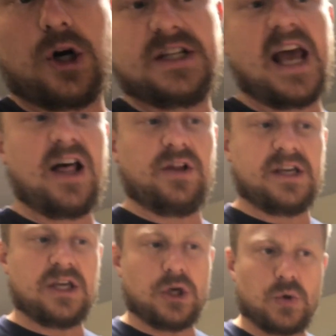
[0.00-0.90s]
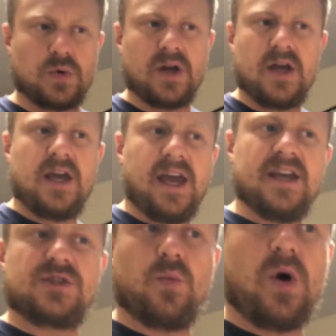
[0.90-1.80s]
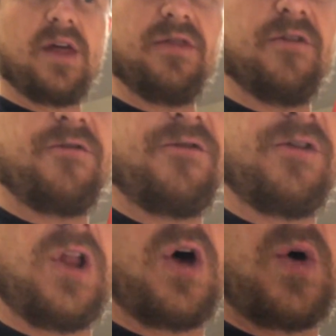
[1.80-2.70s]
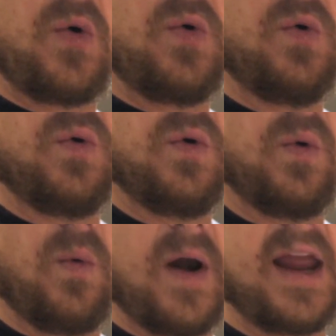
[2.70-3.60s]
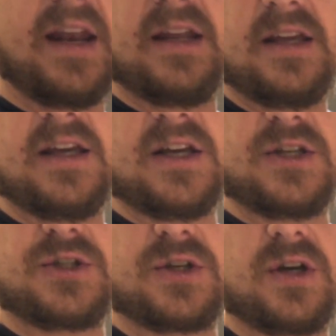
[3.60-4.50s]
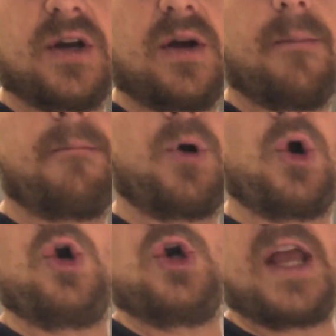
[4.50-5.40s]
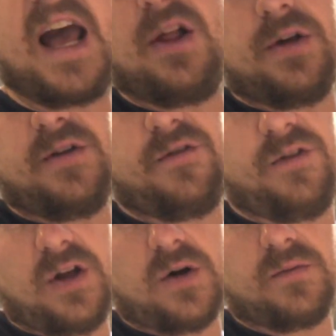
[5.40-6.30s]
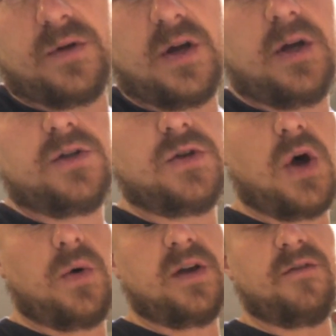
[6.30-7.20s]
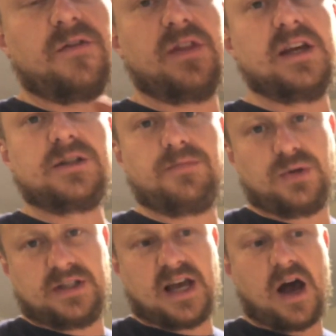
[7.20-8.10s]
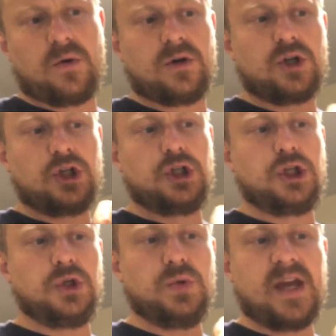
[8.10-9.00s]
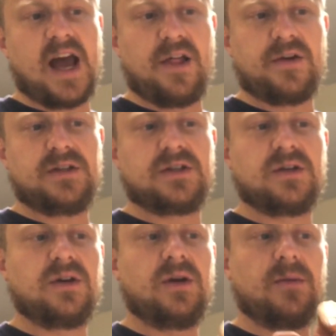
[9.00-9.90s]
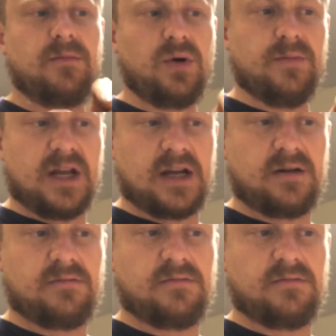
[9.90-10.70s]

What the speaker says: are telling you is what the flow rate is per gallon of flow. So if this puts out 2 gallons per minute,